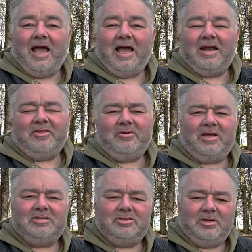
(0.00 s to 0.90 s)
and I thought
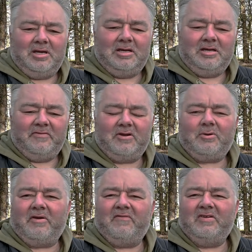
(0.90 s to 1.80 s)
I'd do a very
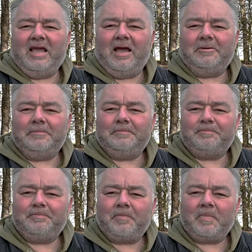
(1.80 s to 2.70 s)
quick video
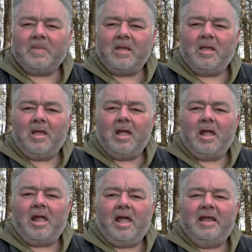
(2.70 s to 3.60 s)

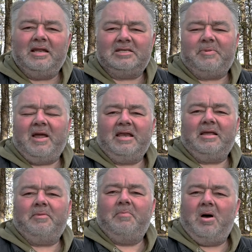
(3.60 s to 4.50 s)
in
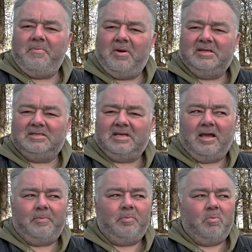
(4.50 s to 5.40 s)
explaining my
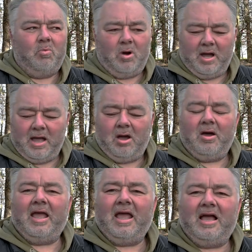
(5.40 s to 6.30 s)
mindset, why
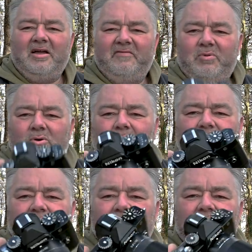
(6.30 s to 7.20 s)
I have
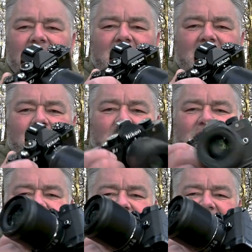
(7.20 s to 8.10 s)
bought a Nikon
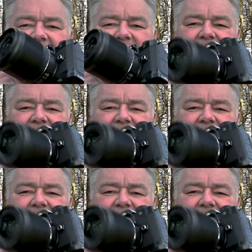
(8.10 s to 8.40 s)
Zf.